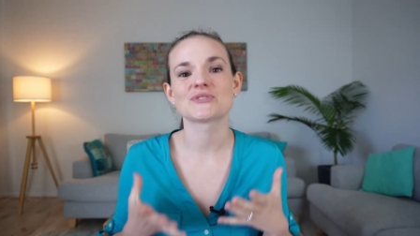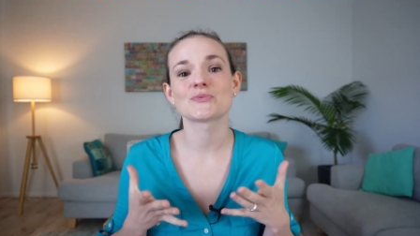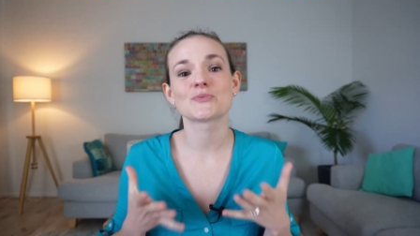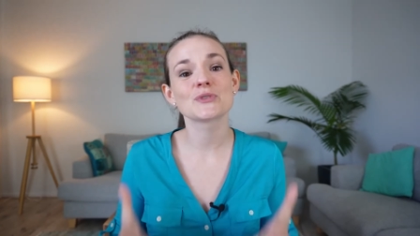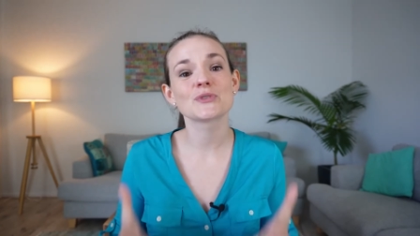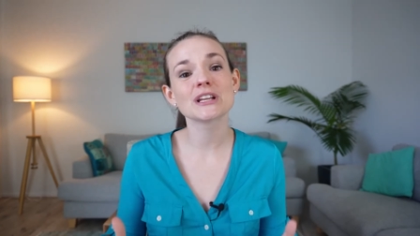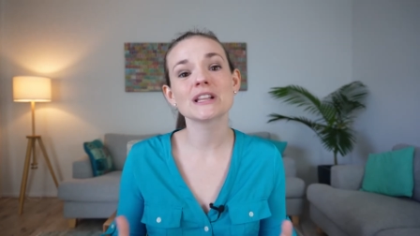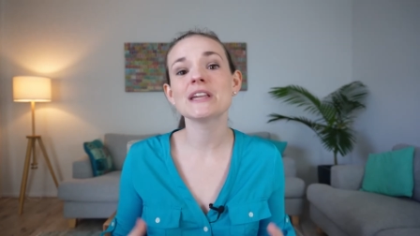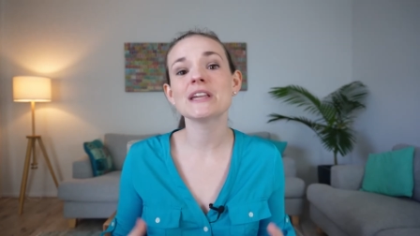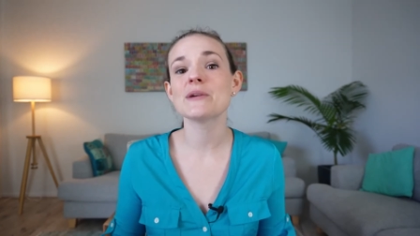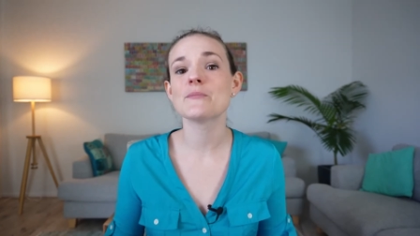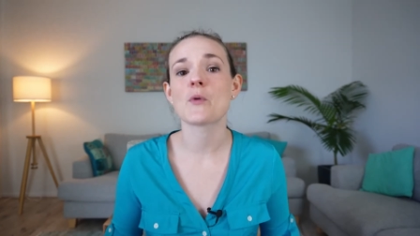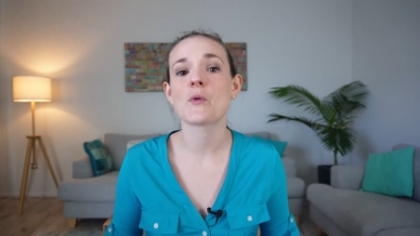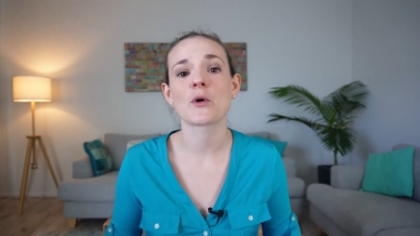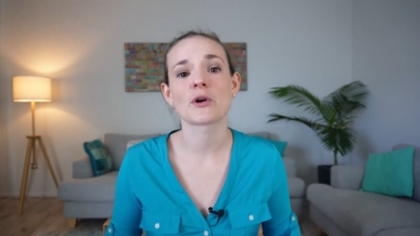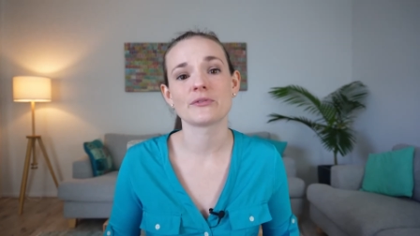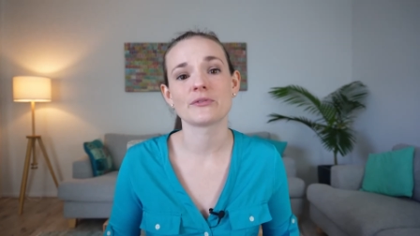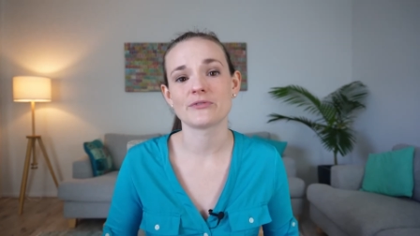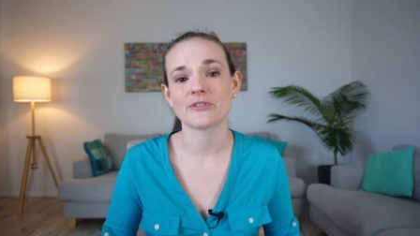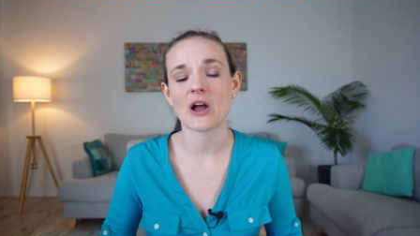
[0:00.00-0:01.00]
really
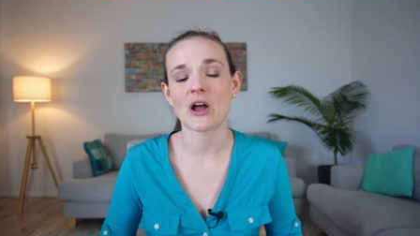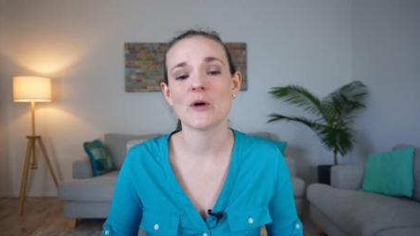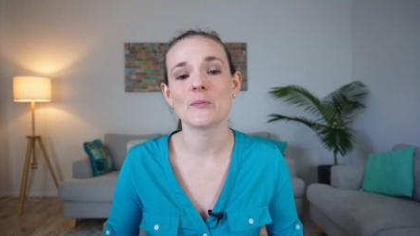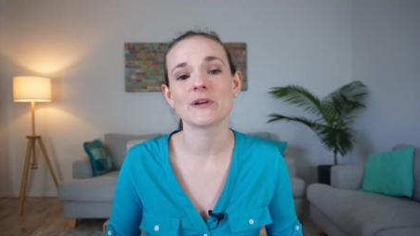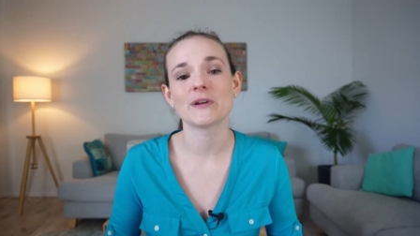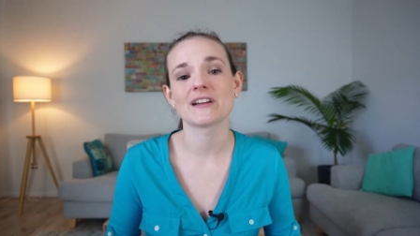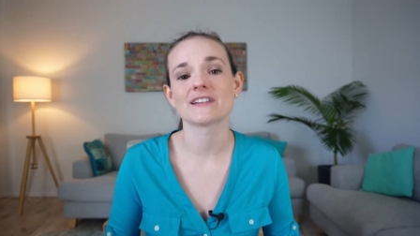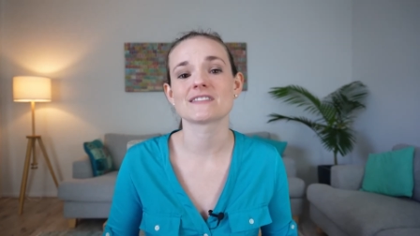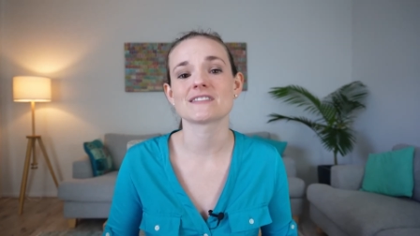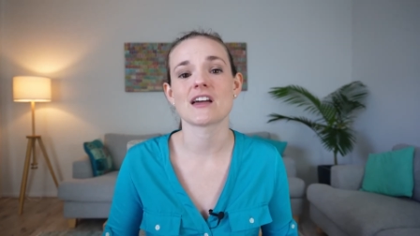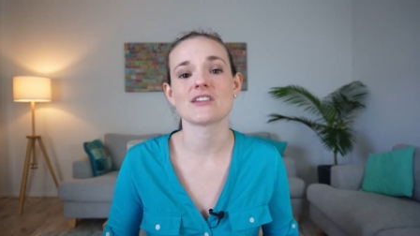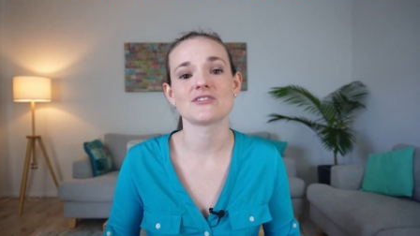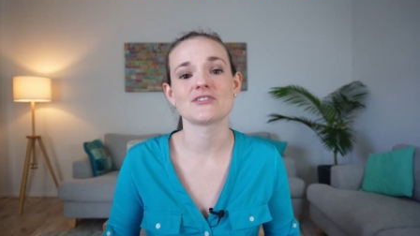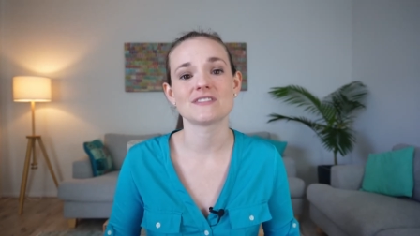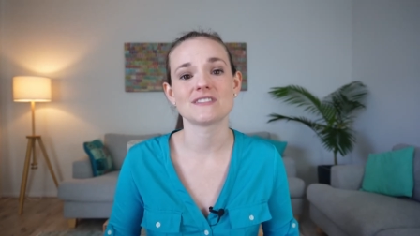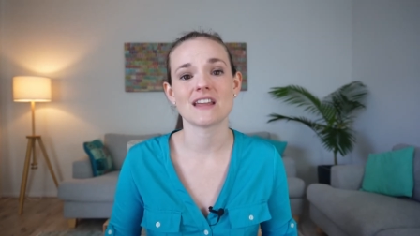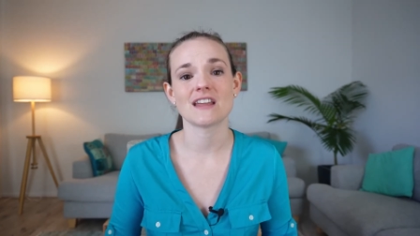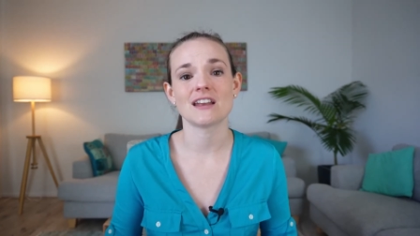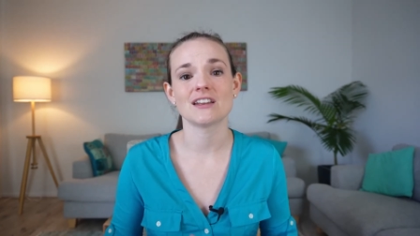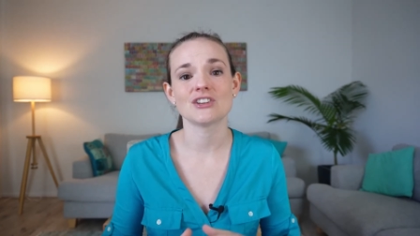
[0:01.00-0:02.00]
important for helping us
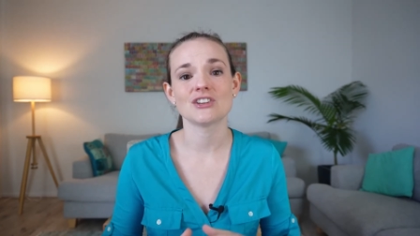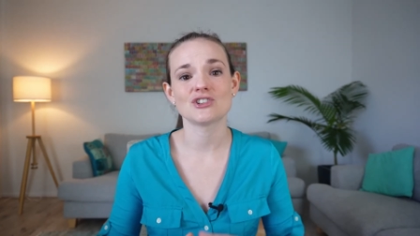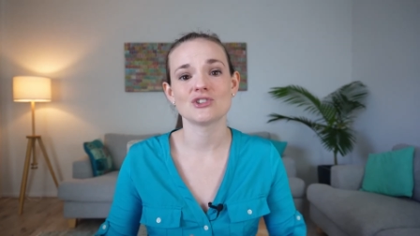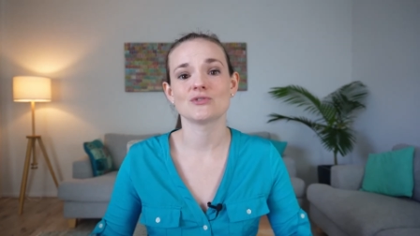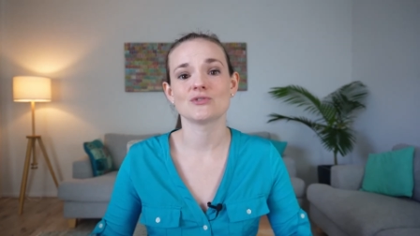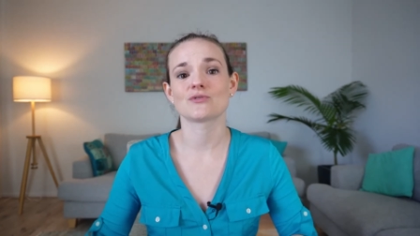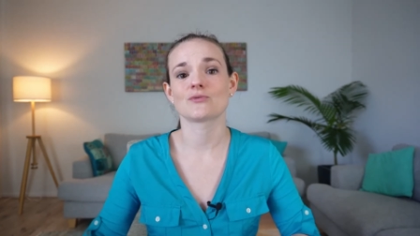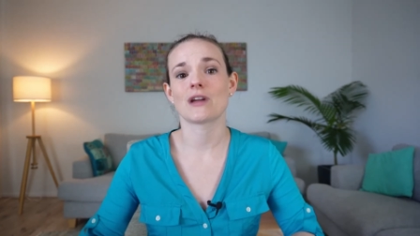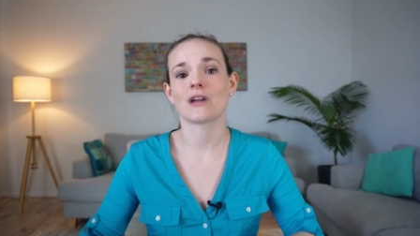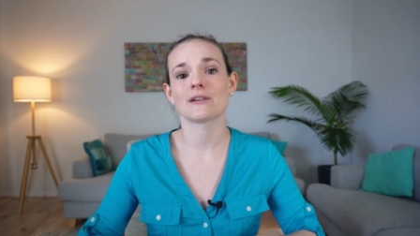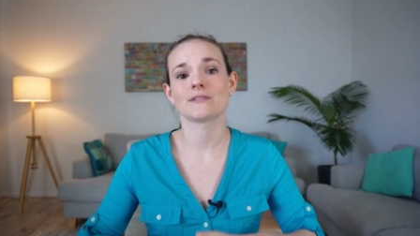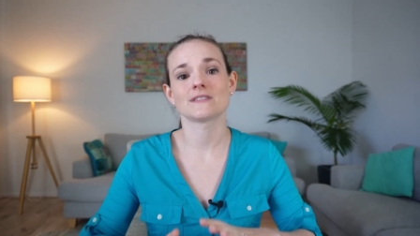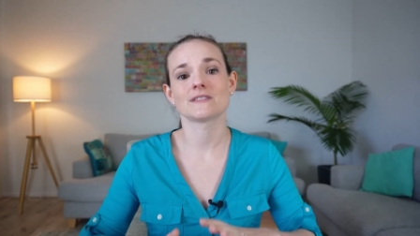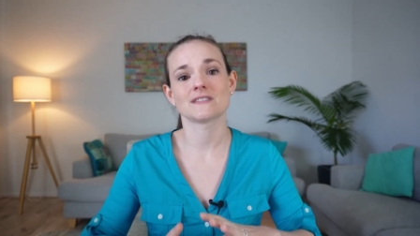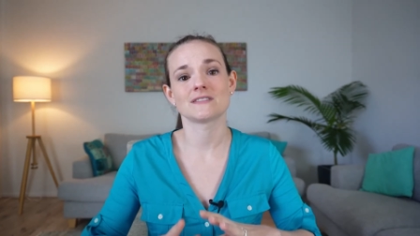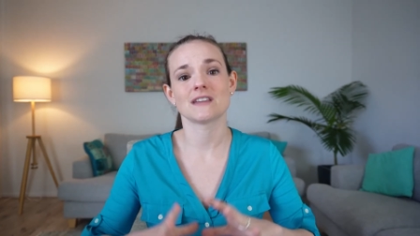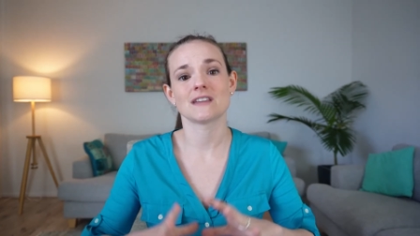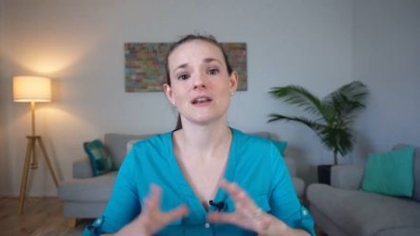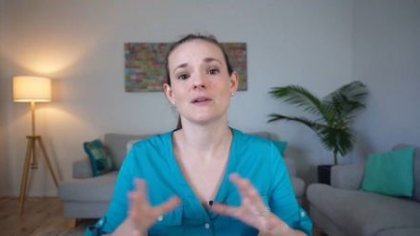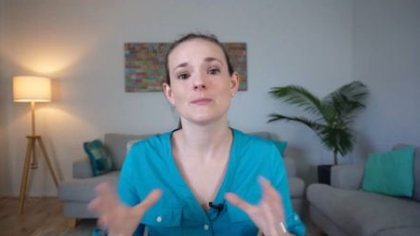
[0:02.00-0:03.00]
understand issues around
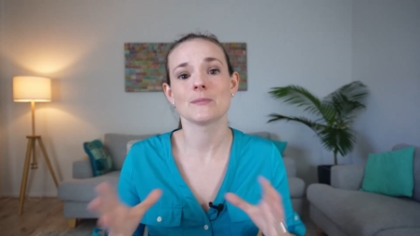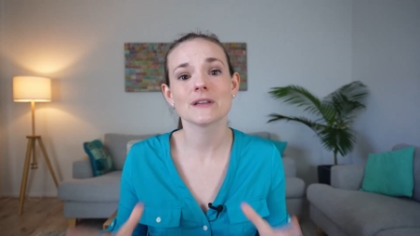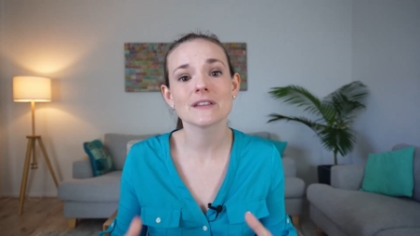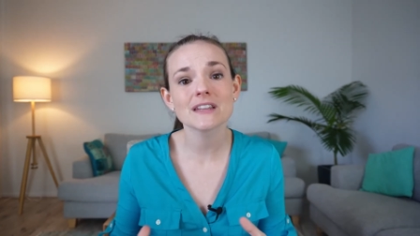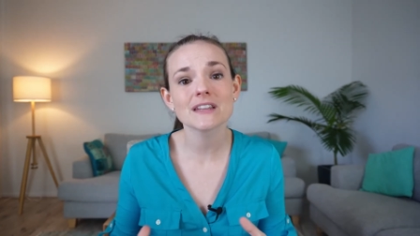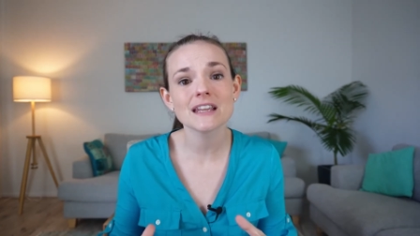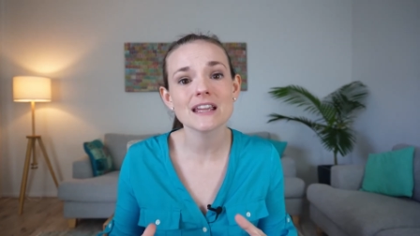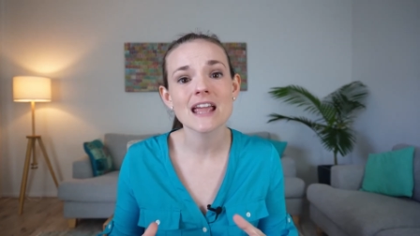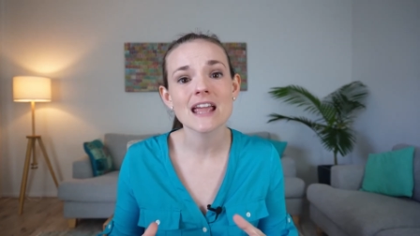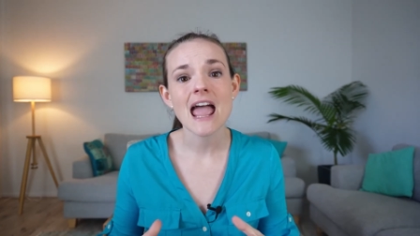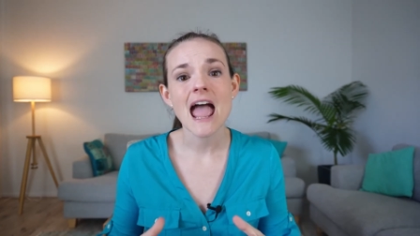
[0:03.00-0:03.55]
sustainability